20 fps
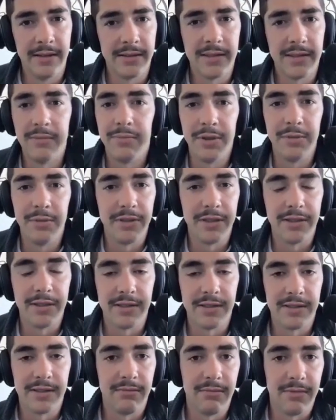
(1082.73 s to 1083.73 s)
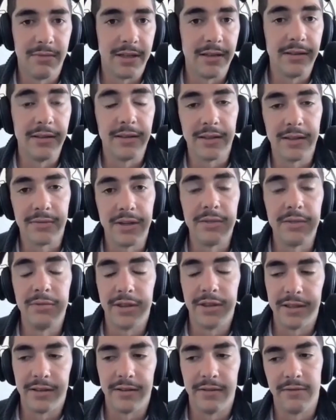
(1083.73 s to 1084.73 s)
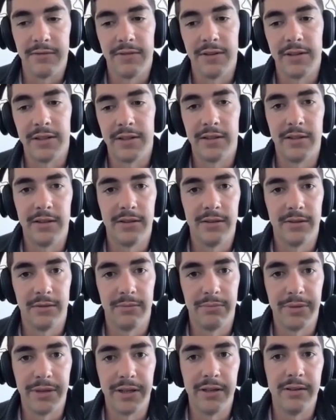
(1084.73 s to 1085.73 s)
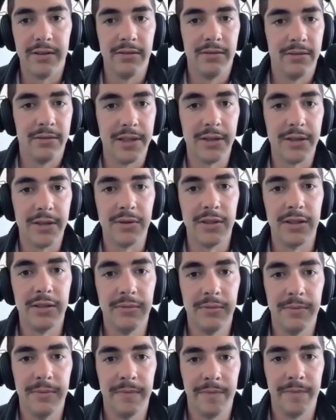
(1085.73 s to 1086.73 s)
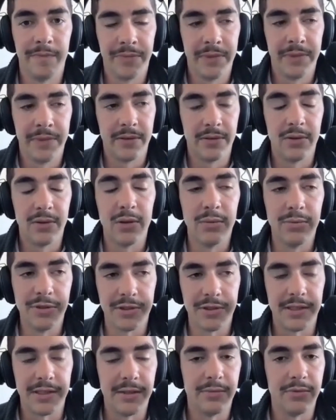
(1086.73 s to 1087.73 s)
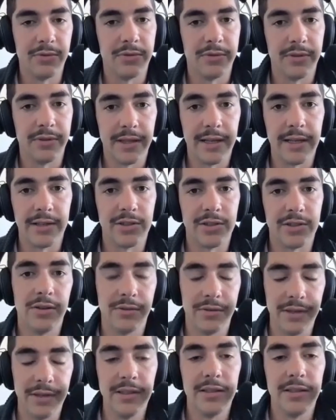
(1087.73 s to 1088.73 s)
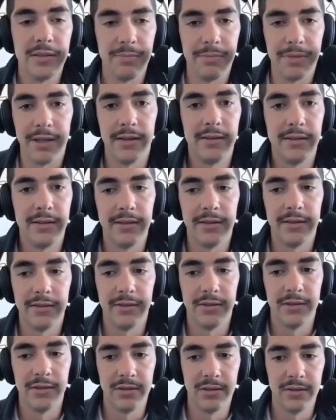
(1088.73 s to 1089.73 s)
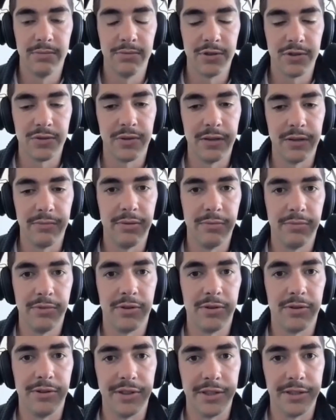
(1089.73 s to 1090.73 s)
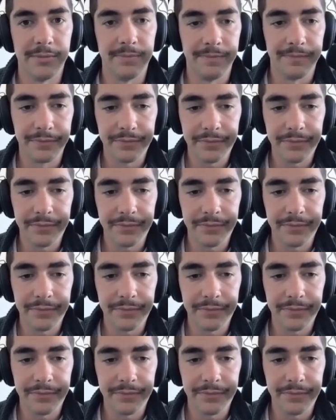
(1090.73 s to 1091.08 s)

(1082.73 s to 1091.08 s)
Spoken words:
simply because they can get away with it. Frankly, they're big, liquid, global stablecoin. They actually don't need to pay the yield to persuade people to hold it.